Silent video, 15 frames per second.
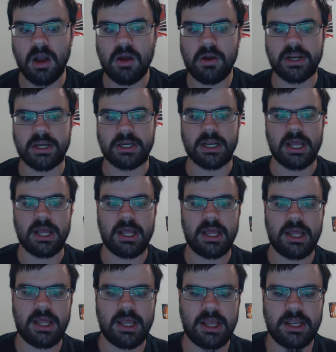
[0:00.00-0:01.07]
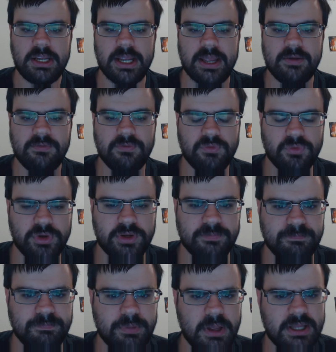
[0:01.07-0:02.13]
All right, hi
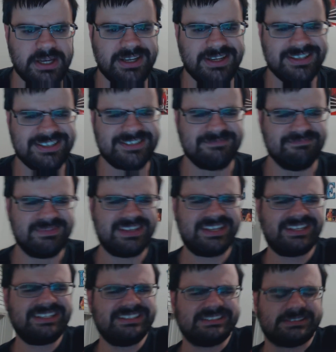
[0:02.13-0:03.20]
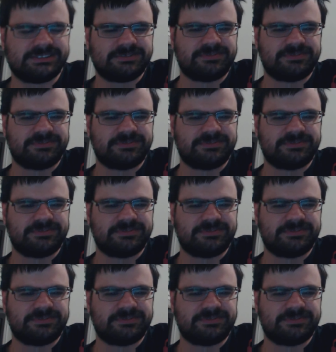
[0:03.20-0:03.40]
everybody, it is me,